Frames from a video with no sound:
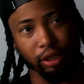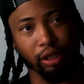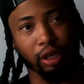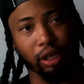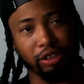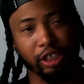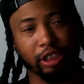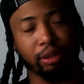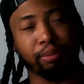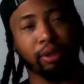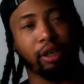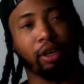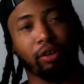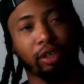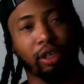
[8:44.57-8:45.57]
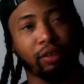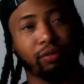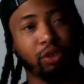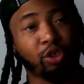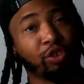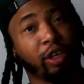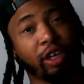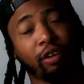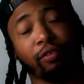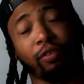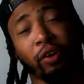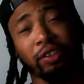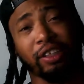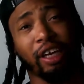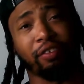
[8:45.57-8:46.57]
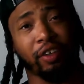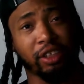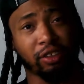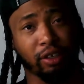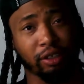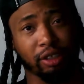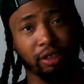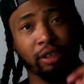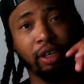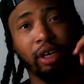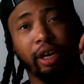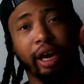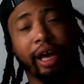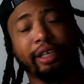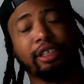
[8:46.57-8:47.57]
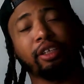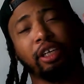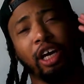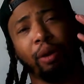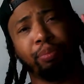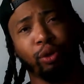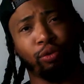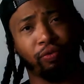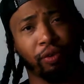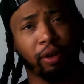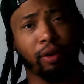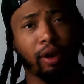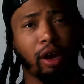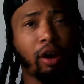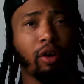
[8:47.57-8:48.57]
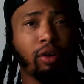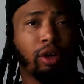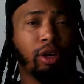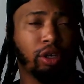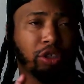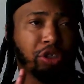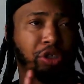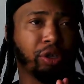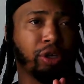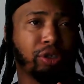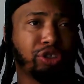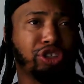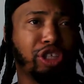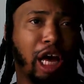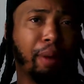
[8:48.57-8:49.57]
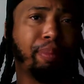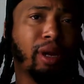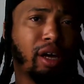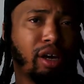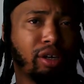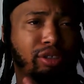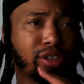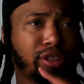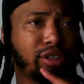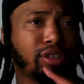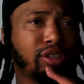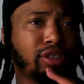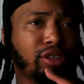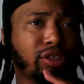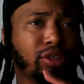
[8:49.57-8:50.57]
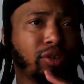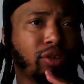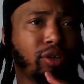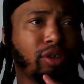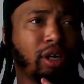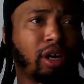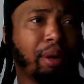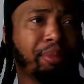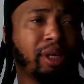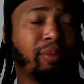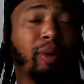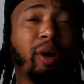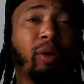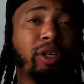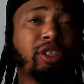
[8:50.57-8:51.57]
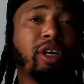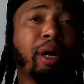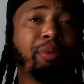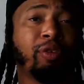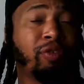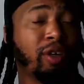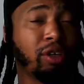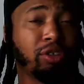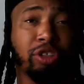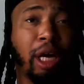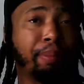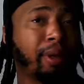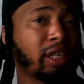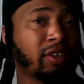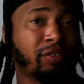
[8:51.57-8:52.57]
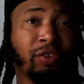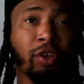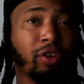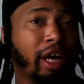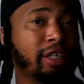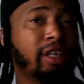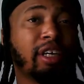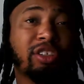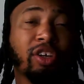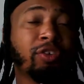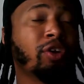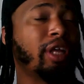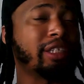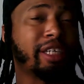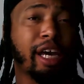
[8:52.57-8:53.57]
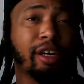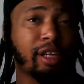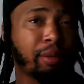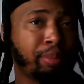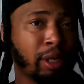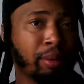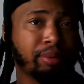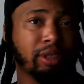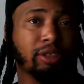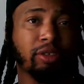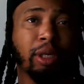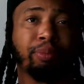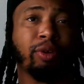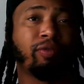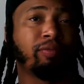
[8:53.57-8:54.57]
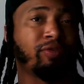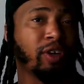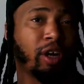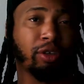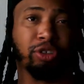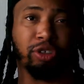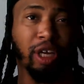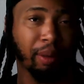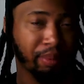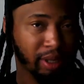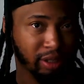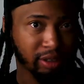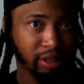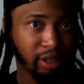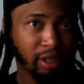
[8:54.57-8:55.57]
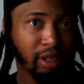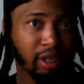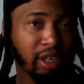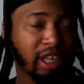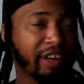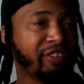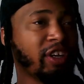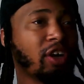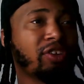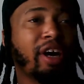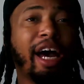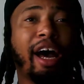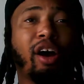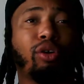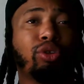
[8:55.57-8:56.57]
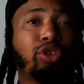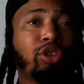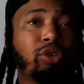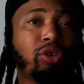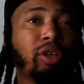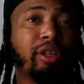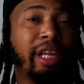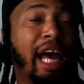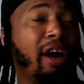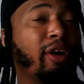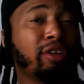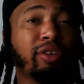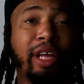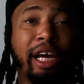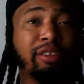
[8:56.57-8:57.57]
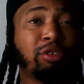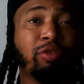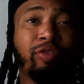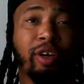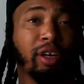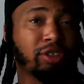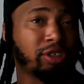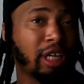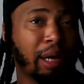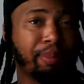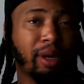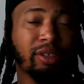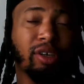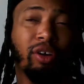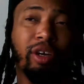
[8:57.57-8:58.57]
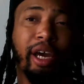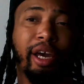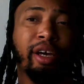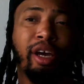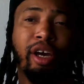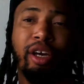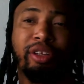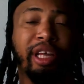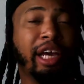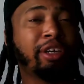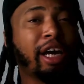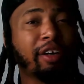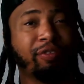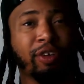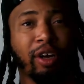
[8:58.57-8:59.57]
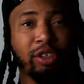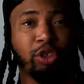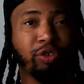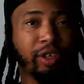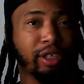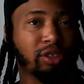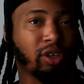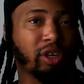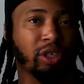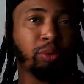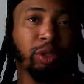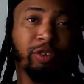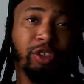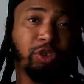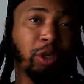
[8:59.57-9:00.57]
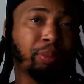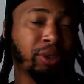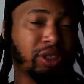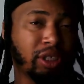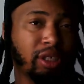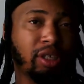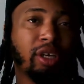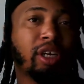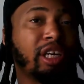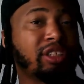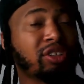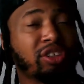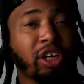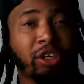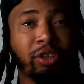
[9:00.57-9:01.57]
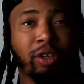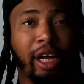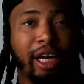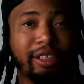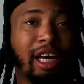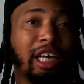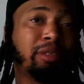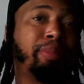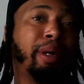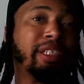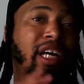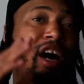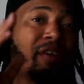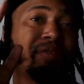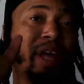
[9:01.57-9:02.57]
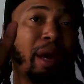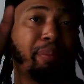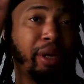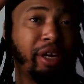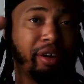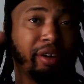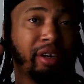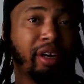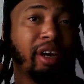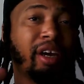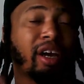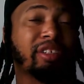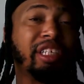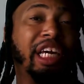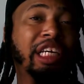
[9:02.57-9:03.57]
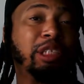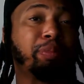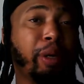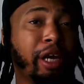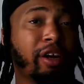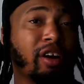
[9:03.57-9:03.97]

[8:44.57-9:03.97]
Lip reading: section below if you're looking forward to that video also. And it's gonna help you figure out your stop loss, it's gonna help you figure out your stop loss if you don't know how. So if you don't know how to calculate pips, it's gonna help you figure out your stop loss. If you don't know how to, now after you figure out your stop loss, okay, now you gotta figure out your risk. Okay, you wanna risk 3%? It's gonna tell you your lot size based off that pair. Because each pair